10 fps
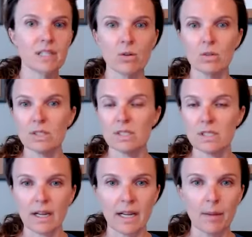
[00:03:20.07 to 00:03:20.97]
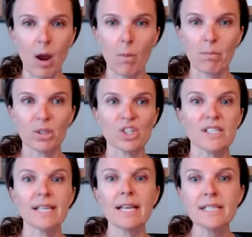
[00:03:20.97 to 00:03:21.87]
we're talking about
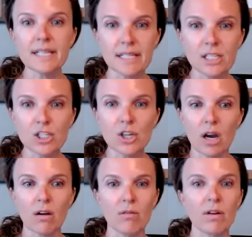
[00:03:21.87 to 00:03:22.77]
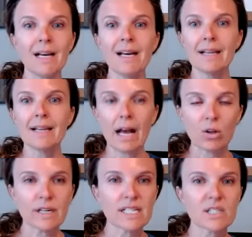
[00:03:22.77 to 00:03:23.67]
percentage of
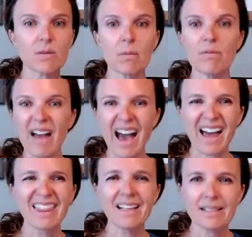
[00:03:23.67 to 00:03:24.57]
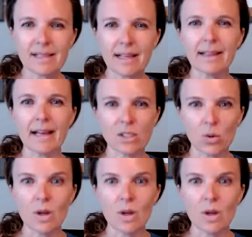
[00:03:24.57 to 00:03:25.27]
calories from fat, things like that.